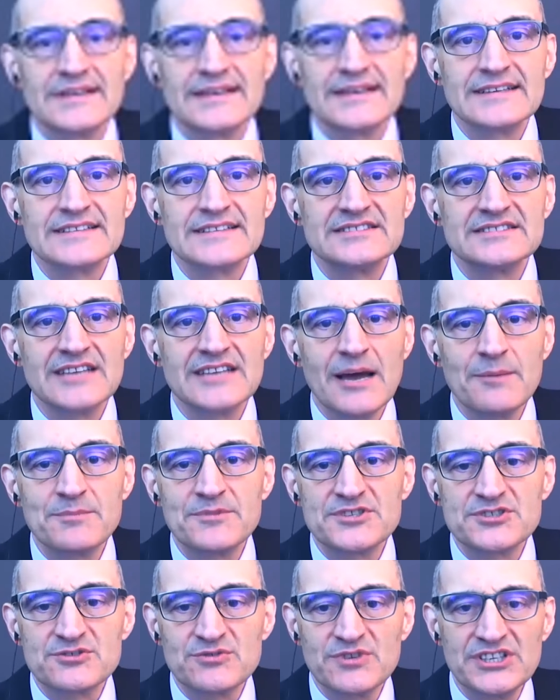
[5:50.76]
stop
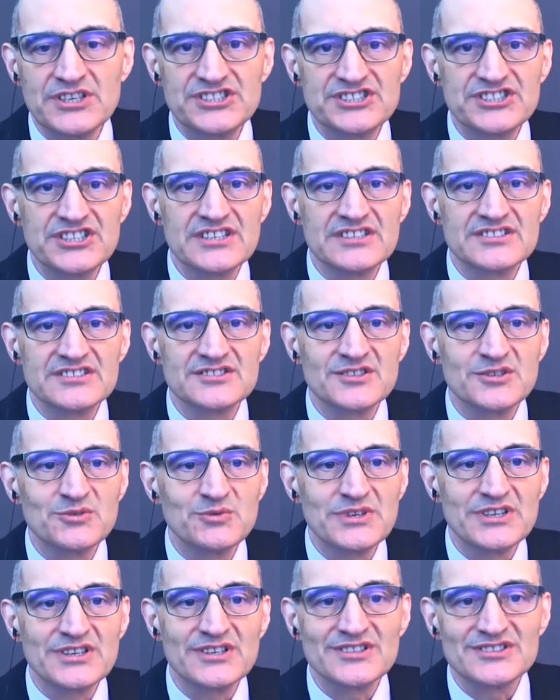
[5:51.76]
the screen share so that
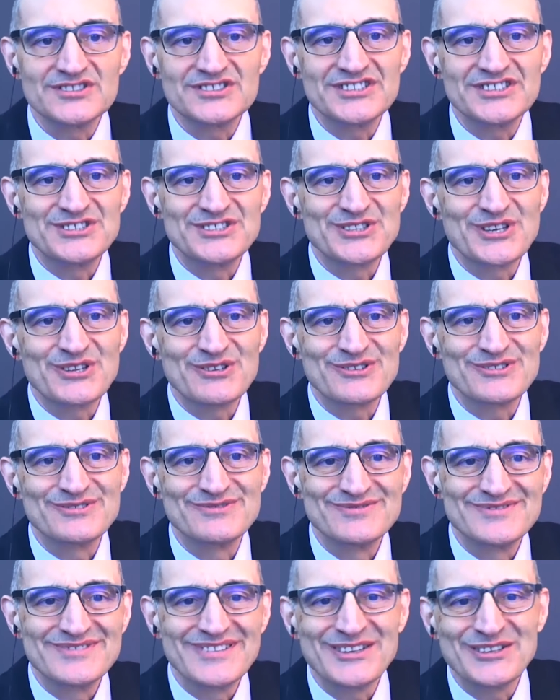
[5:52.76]
we can all see each other
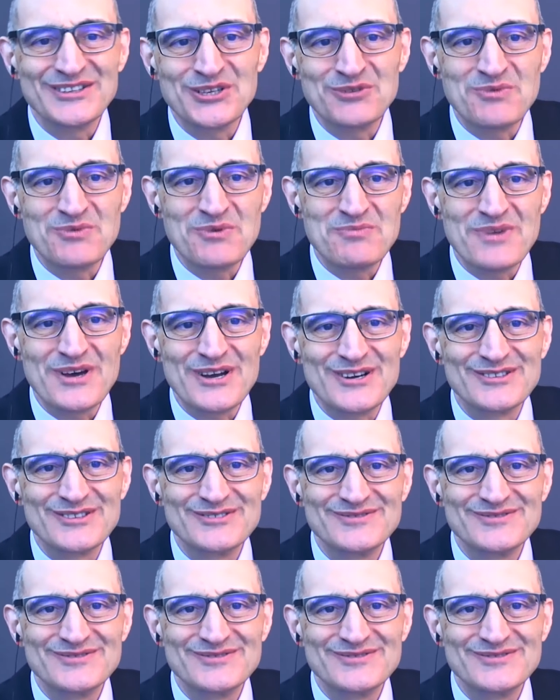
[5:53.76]
a little bit better.